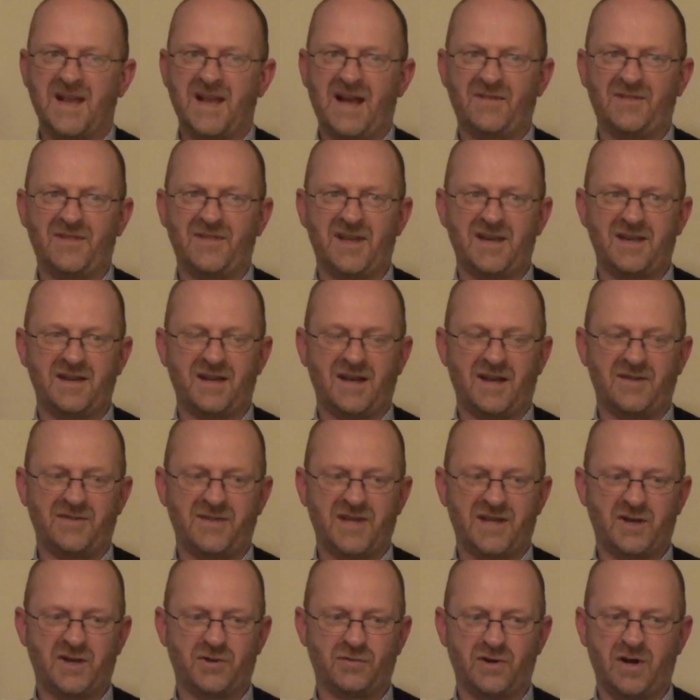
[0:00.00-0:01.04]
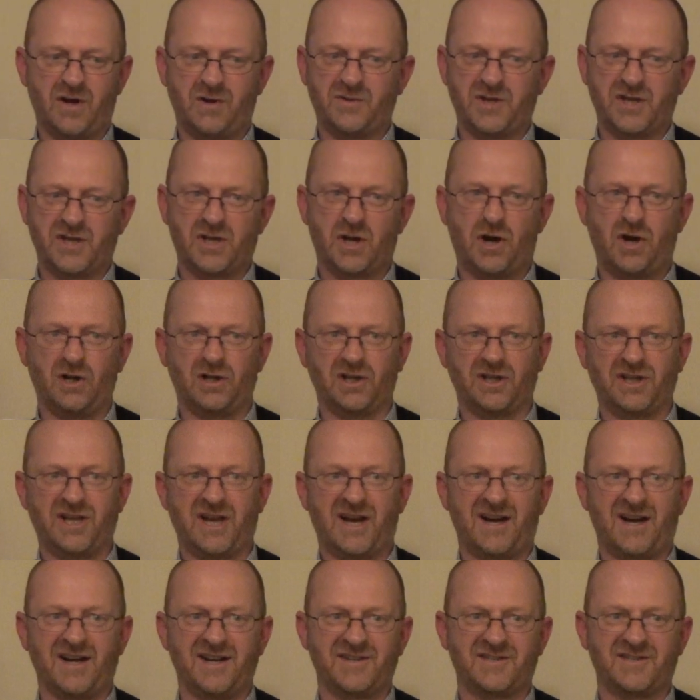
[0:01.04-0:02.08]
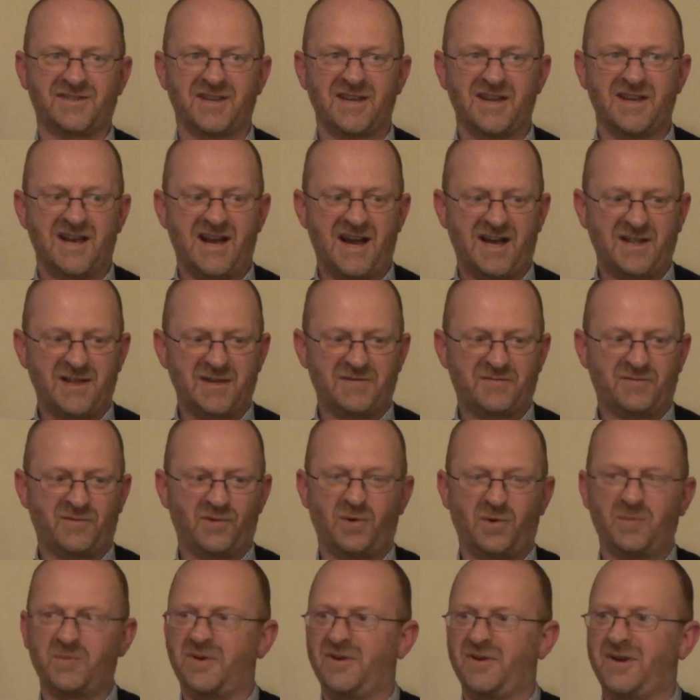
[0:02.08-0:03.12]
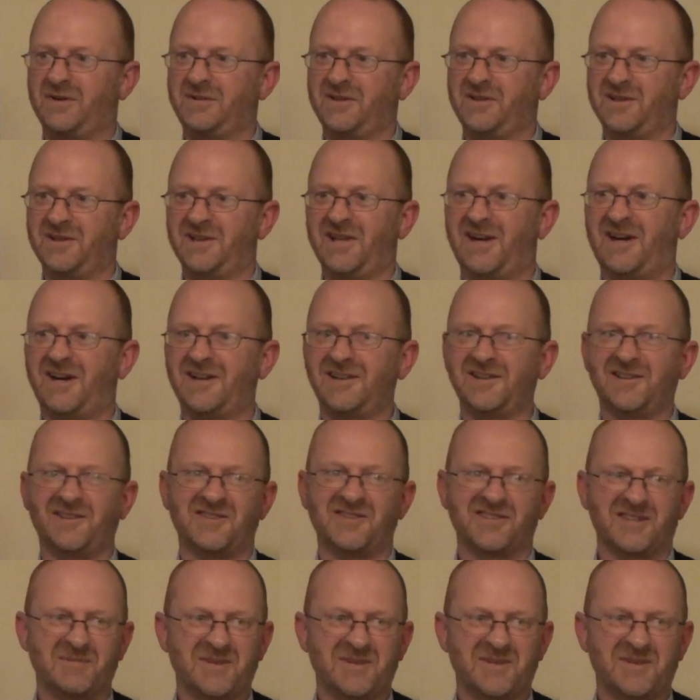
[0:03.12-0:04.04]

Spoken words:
and they grow, they colonize, and they form their own little islands.